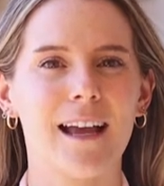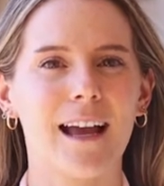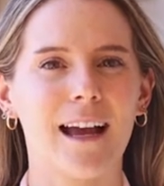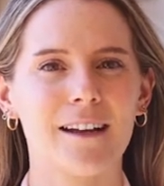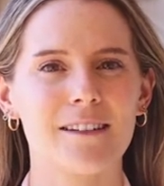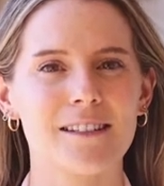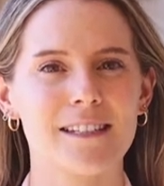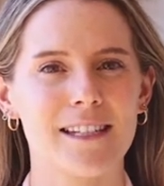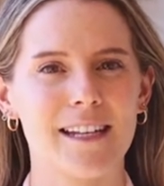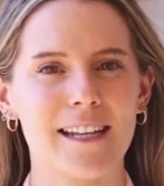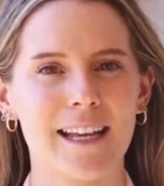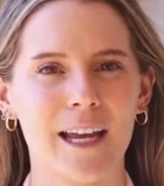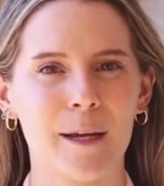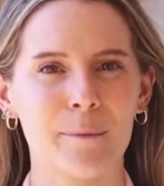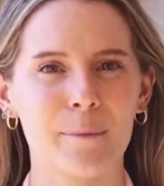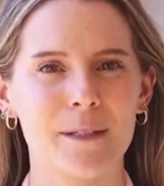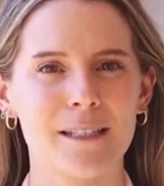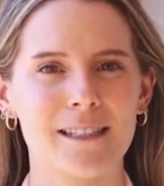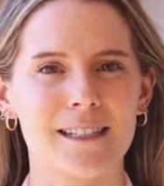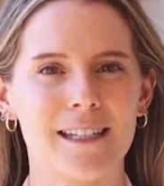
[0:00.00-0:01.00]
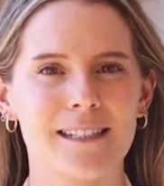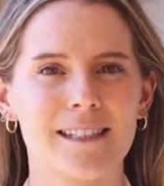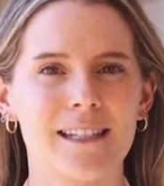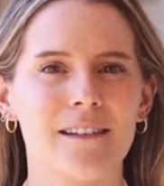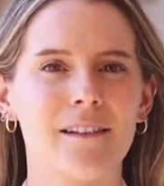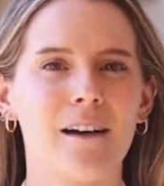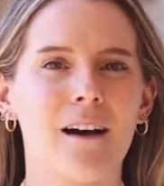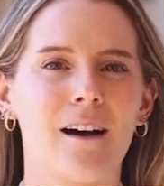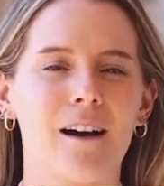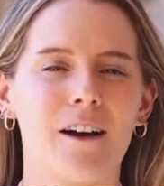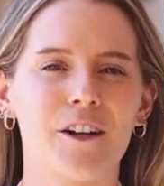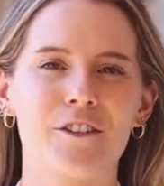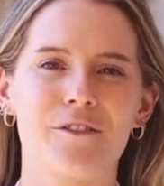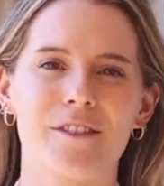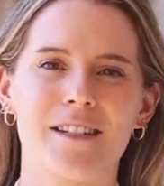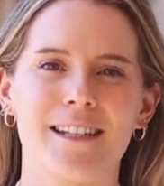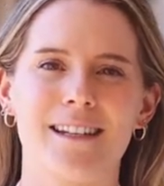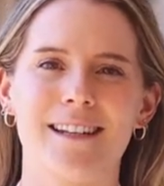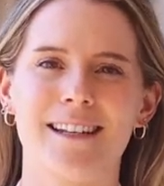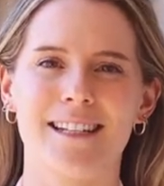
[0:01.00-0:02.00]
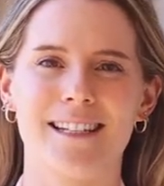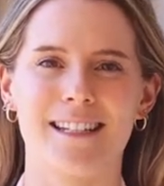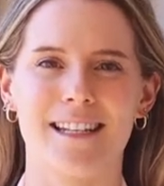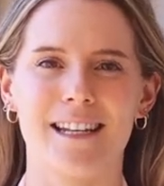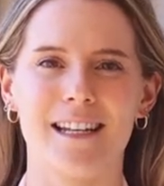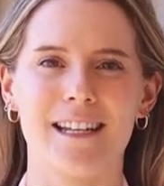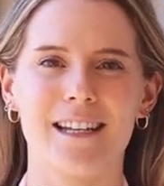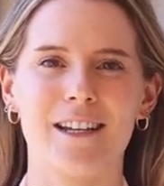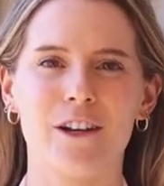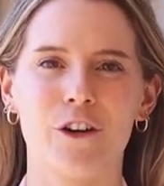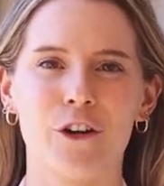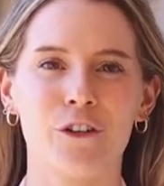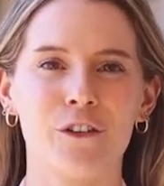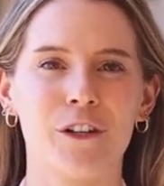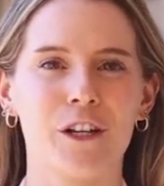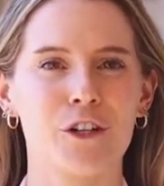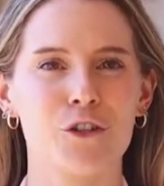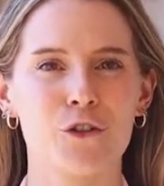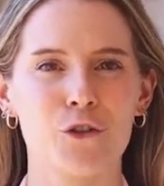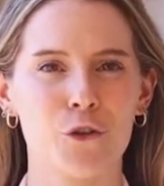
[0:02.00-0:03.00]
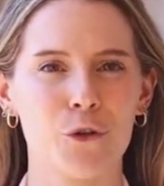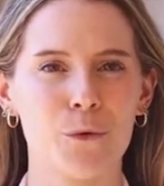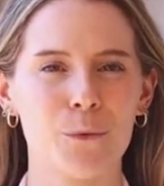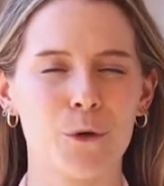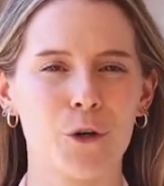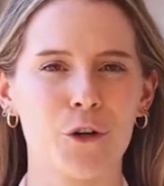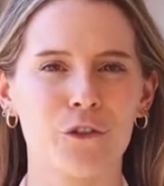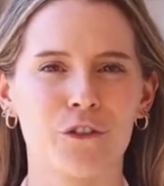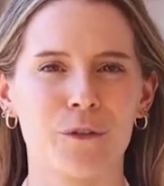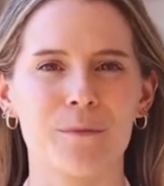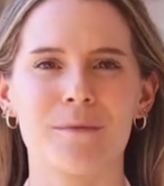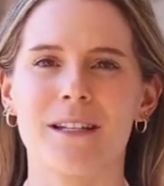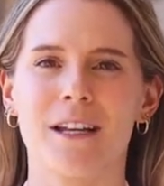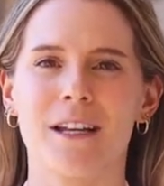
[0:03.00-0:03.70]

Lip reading: Our city campus is in the heart of Sydney City, only a short walk from